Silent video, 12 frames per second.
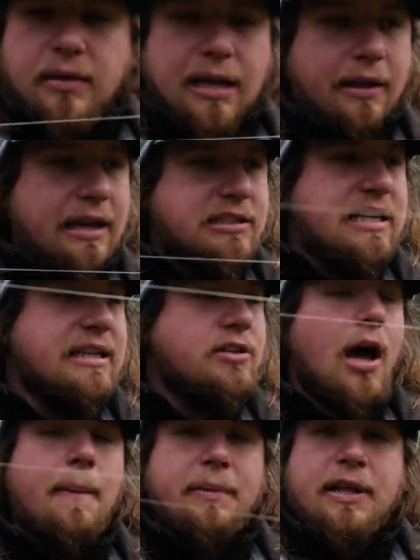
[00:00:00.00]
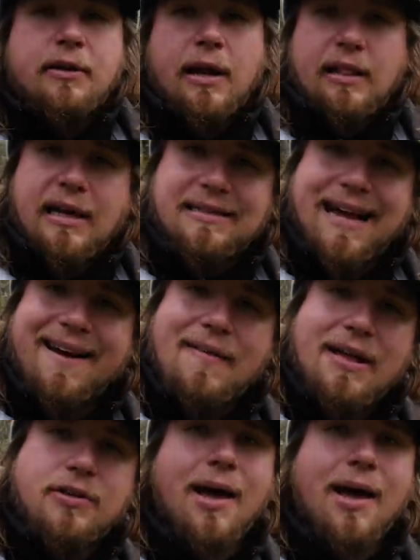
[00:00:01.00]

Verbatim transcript: Now that's that top leader. I like to have that